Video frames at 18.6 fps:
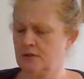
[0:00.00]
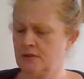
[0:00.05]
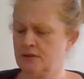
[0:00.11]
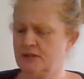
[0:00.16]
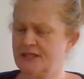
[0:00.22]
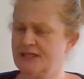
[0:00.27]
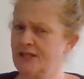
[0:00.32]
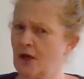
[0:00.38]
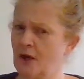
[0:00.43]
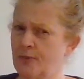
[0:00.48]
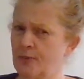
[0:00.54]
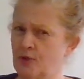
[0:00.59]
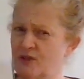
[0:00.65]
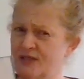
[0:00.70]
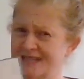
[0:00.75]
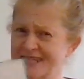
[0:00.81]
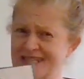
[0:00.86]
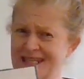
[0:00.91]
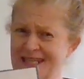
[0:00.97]
Did I put
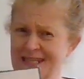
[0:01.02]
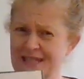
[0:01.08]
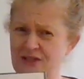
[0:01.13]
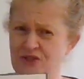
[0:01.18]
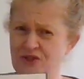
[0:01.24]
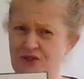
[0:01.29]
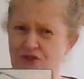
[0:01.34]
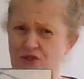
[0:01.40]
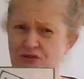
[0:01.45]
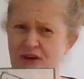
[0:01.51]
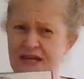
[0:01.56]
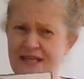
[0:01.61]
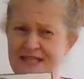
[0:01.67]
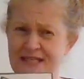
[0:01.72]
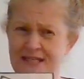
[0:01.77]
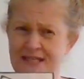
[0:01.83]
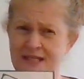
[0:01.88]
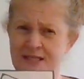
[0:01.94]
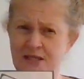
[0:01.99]
seeds
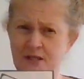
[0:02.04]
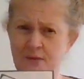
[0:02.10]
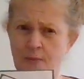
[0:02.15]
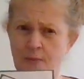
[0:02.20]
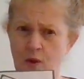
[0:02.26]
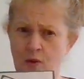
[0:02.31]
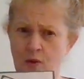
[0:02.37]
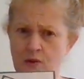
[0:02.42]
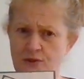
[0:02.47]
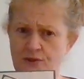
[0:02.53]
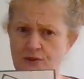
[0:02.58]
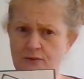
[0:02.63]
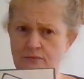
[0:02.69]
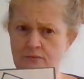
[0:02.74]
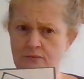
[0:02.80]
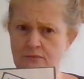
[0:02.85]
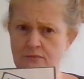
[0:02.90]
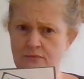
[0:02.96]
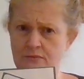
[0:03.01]
straight into the pot?
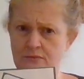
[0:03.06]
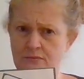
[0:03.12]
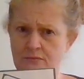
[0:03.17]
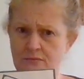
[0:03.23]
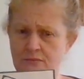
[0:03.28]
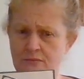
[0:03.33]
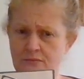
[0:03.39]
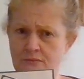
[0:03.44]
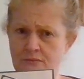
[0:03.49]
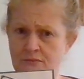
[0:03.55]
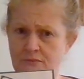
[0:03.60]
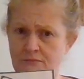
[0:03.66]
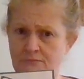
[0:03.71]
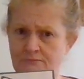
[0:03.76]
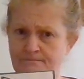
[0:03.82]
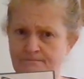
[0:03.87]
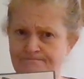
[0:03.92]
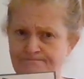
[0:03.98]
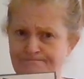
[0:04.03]

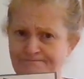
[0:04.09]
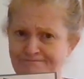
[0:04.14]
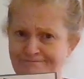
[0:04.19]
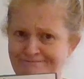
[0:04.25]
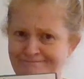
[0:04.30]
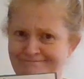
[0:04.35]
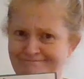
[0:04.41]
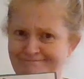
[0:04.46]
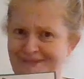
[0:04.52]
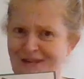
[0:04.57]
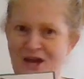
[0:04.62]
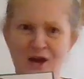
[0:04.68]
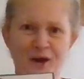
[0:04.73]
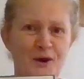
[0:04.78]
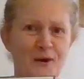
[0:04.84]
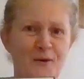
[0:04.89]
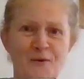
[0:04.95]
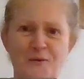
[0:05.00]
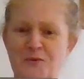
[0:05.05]

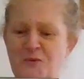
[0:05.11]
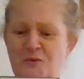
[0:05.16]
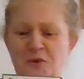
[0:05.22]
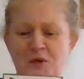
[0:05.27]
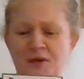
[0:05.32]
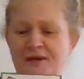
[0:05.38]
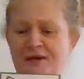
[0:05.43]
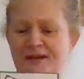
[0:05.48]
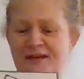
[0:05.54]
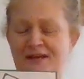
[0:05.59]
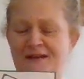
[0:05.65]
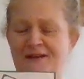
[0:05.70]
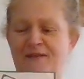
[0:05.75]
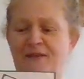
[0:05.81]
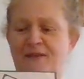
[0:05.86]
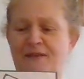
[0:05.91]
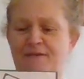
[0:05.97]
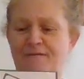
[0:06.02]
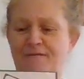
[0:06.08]
No.
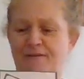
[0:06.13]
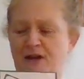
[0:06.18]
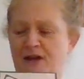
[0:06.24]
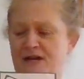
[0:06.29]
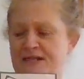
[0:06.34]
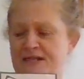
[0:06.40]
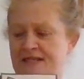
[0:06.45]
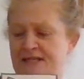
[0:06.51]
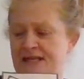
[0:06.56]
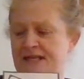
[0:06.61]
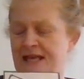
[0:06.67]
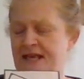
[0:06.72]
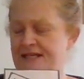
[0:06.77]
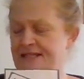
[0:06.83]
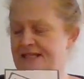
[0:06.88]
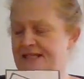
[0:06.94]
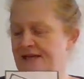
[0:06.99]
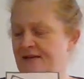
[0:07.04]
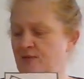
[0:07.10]
The
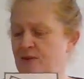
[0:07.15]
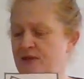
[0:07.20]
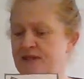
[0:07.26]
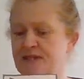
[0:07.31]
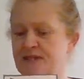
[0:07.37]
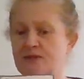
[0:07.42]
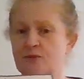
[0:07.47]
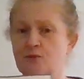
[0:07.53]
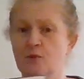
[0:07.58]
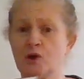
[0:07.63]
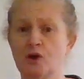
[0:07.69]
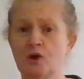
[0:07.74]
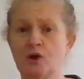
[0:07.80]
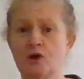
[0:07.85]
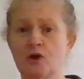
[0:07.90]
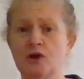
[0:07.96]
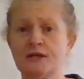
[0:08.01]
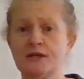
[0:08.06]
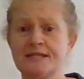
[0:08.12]
next thing we did
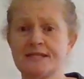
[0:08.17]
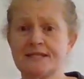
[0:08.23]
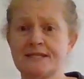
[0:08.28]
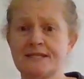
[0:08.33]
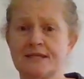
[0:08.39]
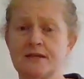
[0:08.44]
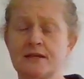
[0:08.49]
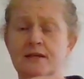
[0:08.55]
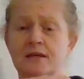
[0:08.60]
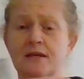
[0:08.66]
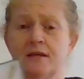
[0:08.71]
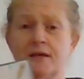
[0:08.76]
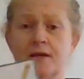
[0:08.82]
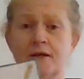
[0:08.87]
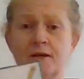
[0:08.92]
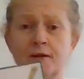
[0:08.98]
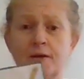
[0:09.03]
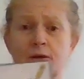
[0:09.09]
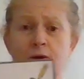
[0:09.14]
was
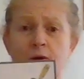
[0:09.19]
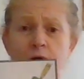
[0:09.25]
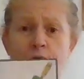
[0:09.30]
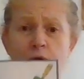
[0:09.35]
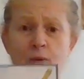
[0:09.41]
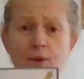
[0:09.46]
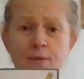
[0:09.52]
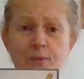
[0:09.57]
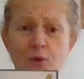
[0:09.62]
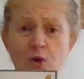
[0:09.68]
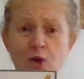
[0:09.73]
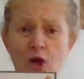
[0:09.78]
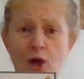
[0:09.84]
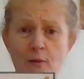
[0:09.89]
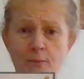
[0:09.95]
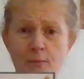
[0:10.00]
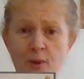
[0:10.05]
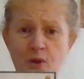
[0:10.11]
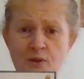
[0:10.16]
we put
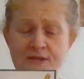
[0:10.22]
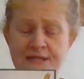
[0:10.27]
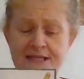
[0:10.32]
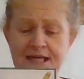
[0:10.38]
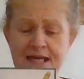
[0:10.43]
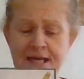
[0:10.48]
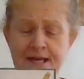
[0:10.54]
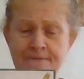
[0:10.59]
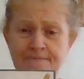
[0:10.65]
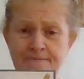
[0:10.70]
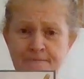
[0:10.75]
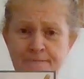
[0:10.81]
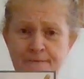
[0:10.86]
compost in.